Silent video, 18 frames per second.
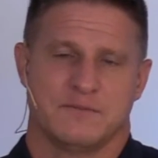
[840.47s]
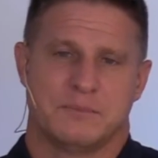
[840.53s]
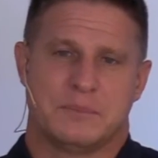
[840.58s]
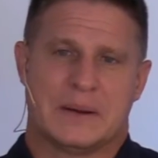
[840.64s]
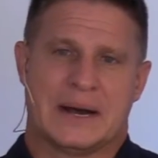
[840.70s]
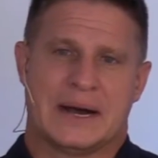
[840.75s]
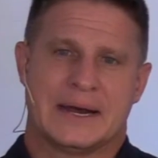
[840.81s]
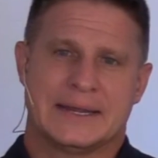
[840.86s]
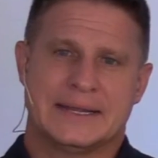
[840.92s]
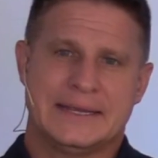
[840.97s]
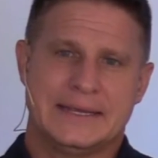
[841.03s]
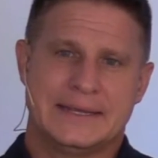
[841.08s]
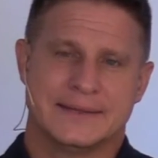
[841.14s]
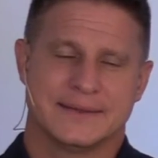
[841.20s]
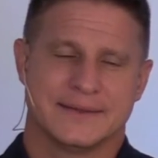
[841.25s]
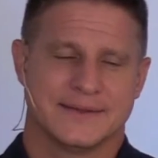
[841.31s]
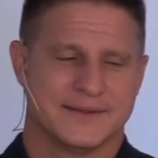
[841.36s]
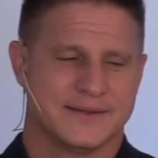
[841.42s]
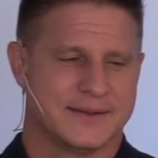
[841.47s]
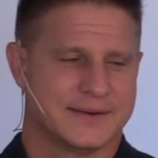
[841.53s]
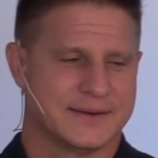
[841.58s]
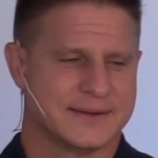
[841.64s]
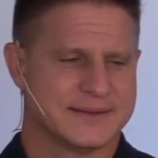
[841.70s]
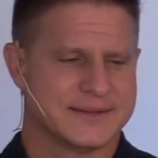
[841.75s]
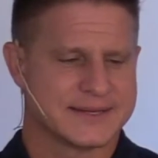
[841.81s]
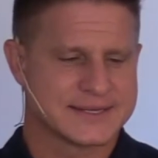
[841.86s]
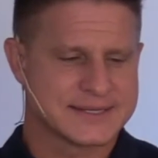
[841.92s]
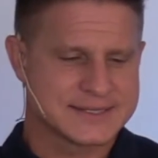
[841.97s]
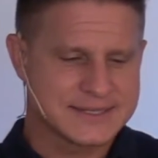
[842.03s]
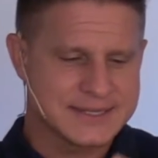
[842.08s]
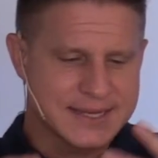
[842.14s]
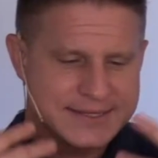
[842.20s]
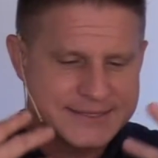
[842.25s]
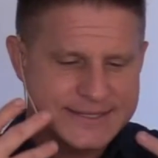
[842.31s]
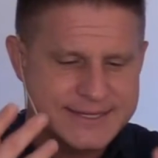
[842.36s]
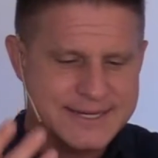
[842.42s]
body, the
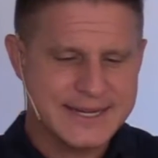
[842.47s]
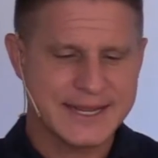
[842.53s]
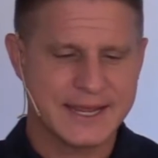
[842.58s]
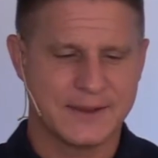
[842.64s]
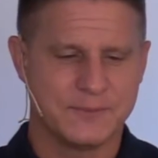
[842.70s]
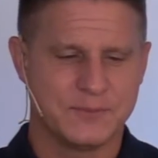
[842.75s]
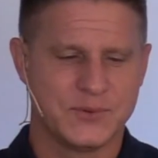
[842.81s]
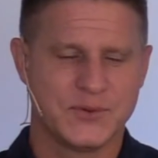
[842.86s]
cleansing and